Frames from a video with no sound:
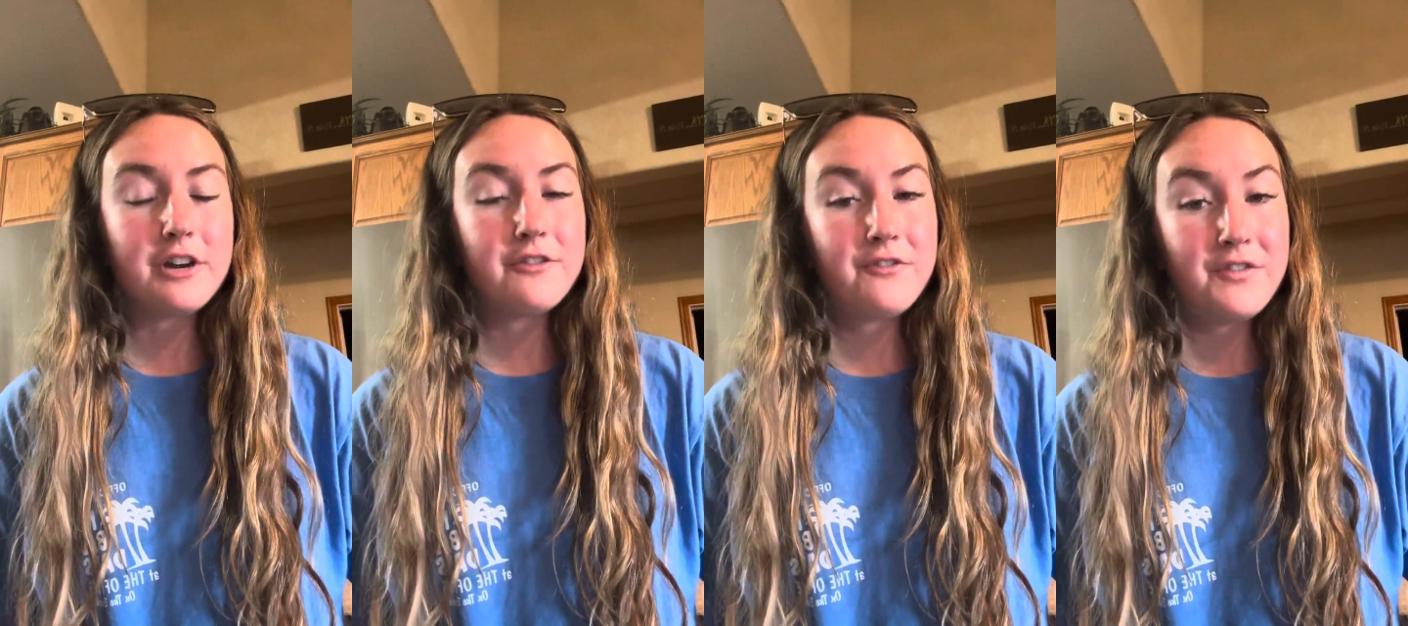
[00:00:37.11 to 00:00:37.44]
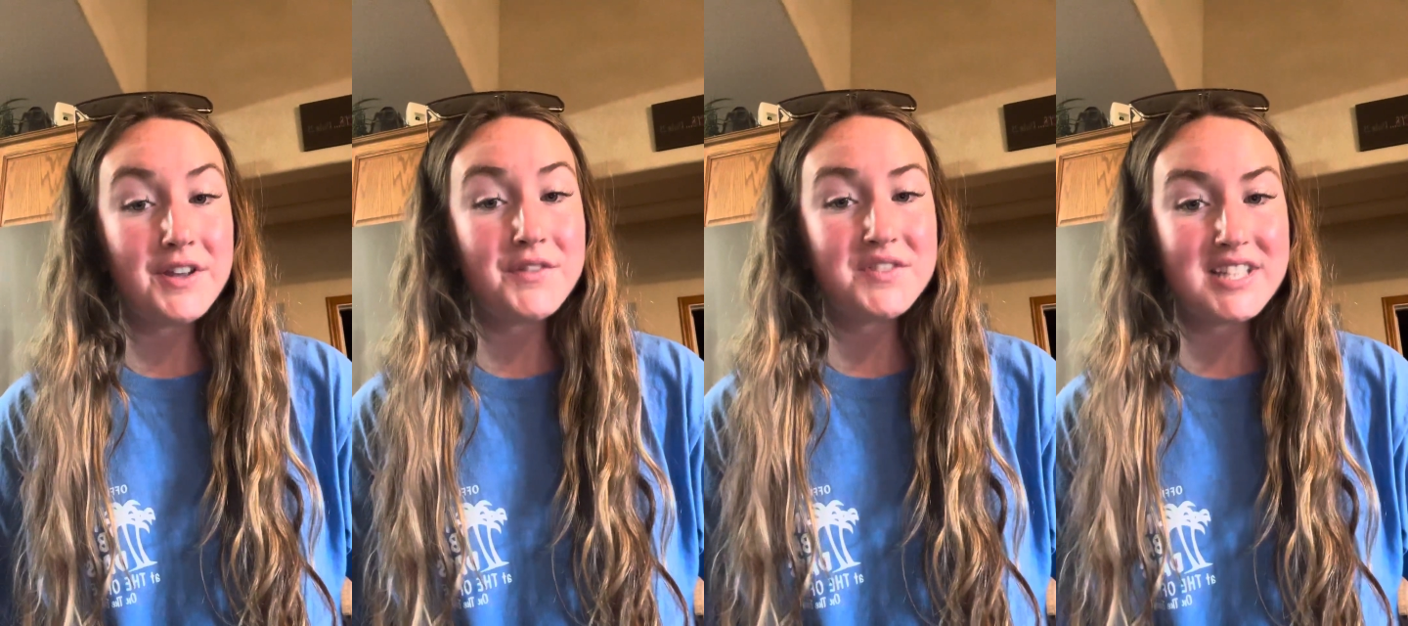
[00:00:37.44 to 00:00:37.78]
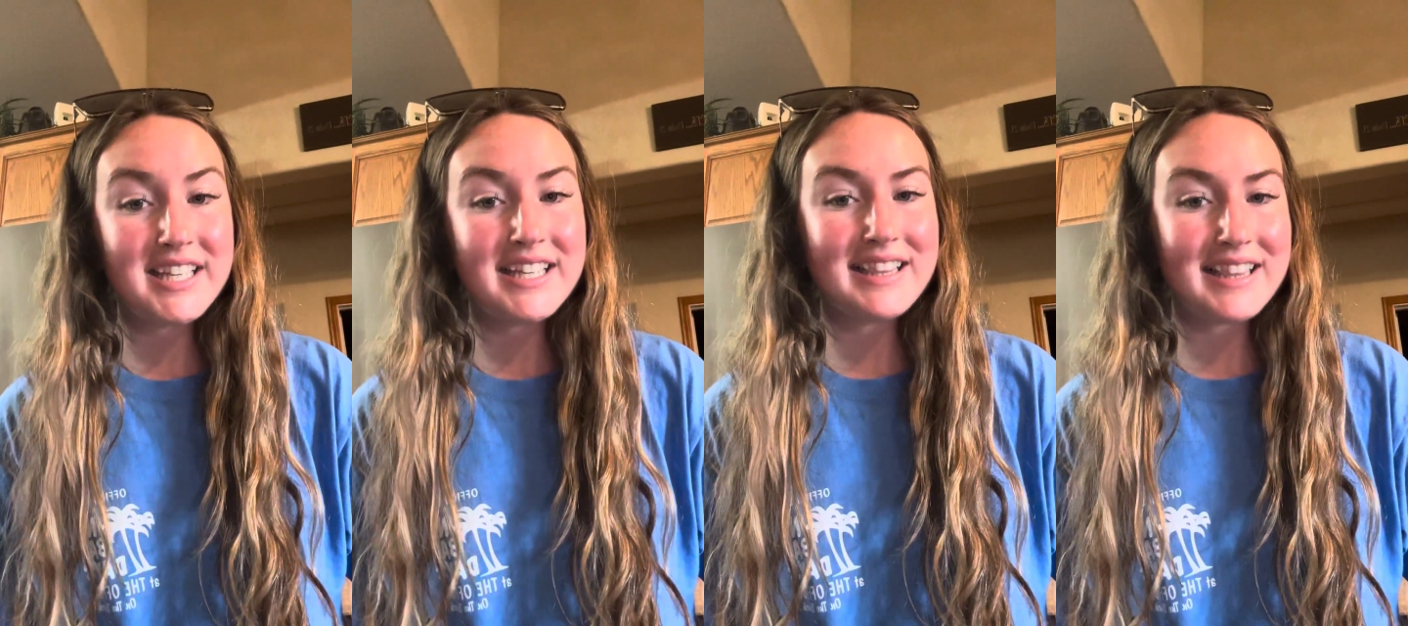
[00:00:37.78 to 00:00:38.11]
a
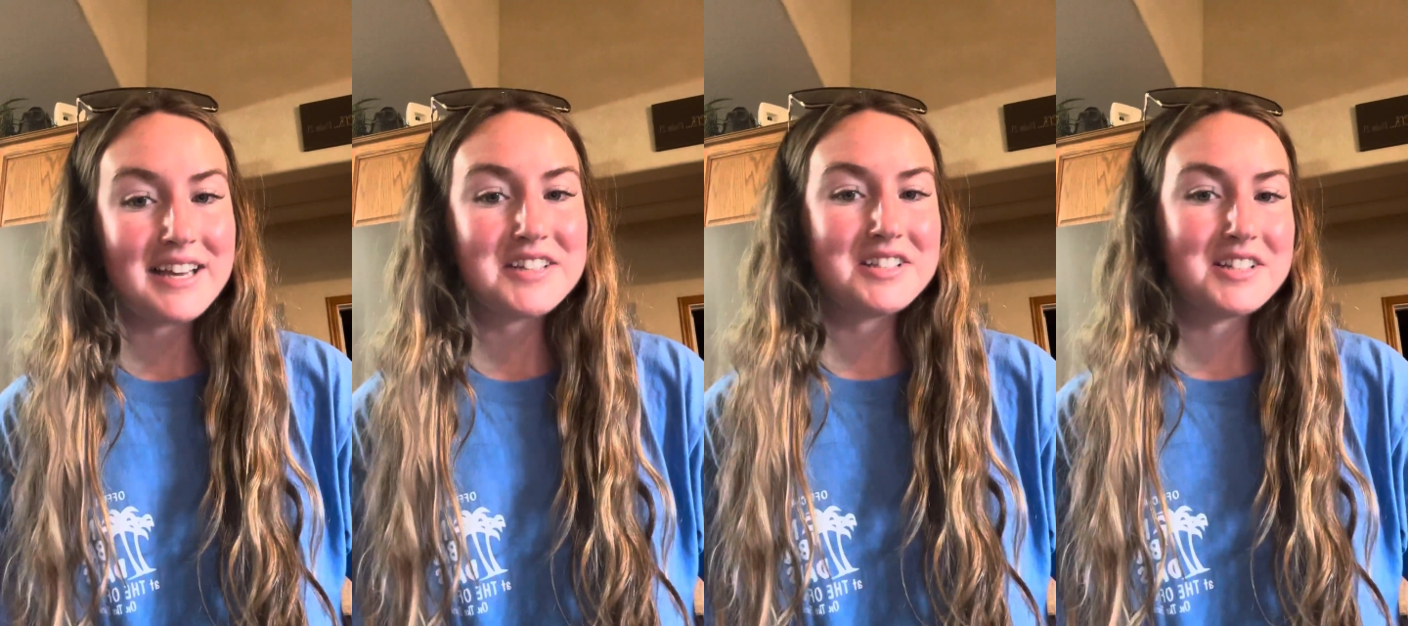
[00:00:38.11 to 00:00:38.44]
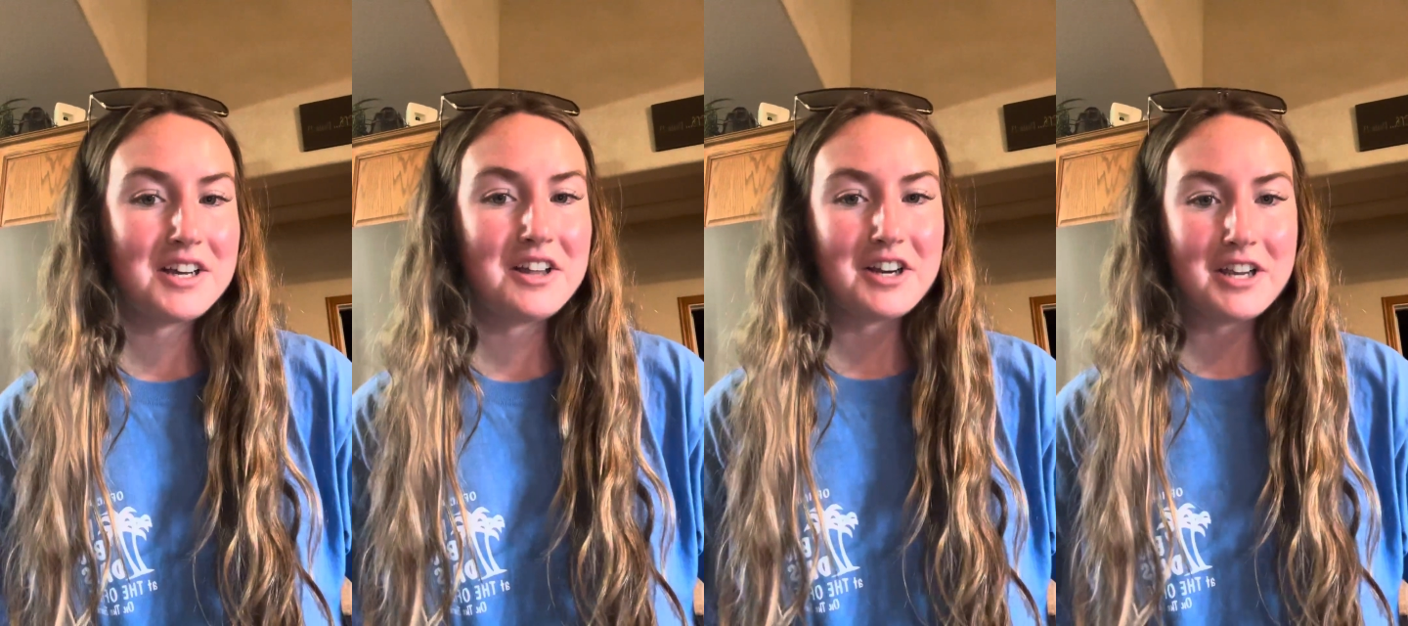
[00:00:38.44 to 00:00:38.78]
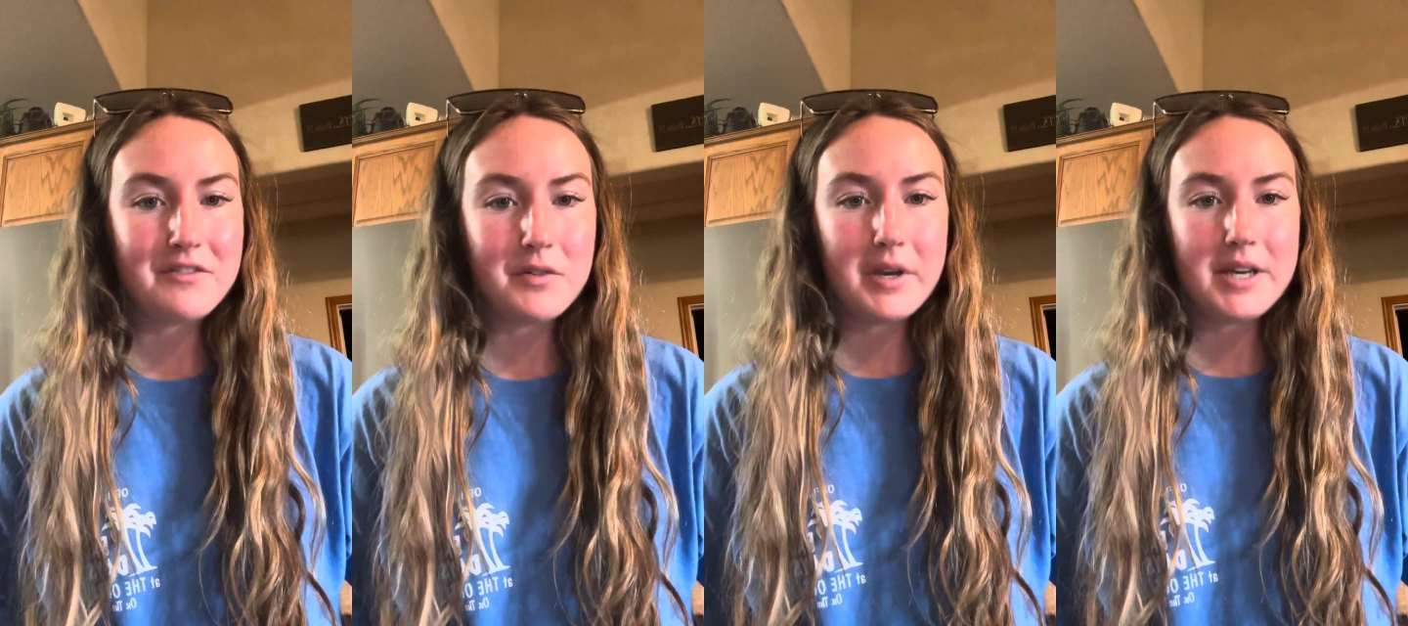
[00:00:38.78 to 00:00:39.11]
$15,000
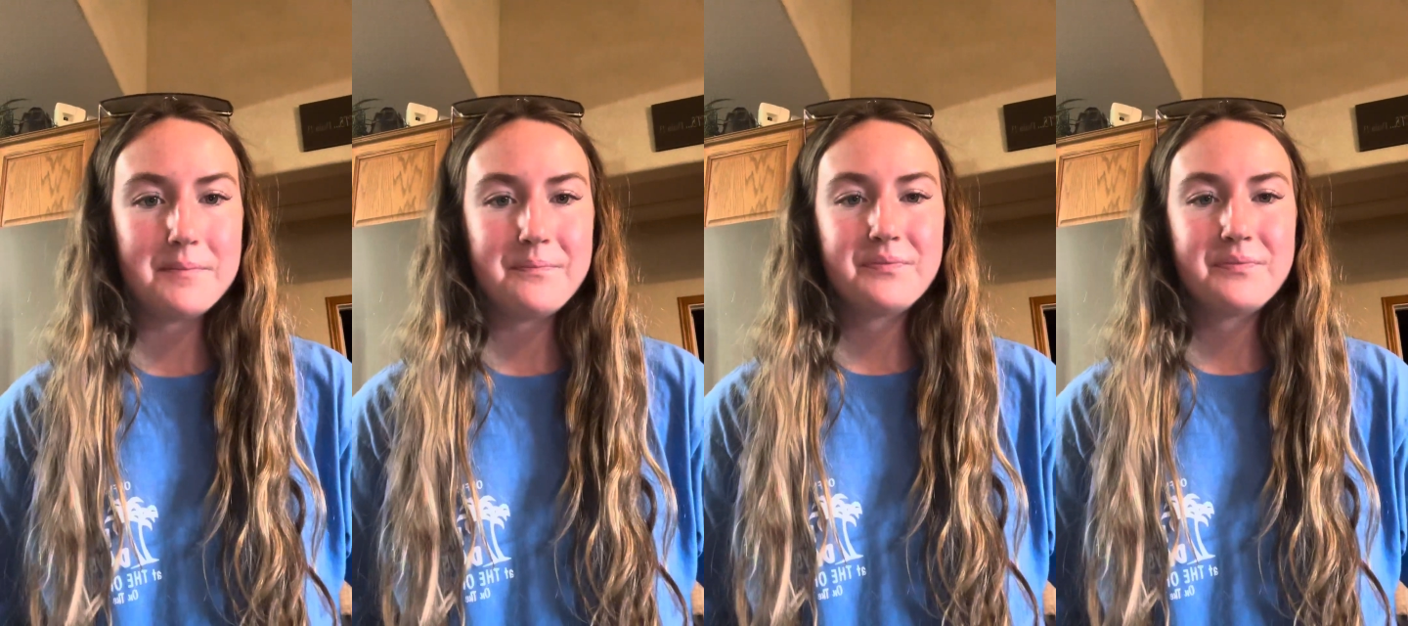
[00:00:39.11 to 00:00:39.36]
giveaway.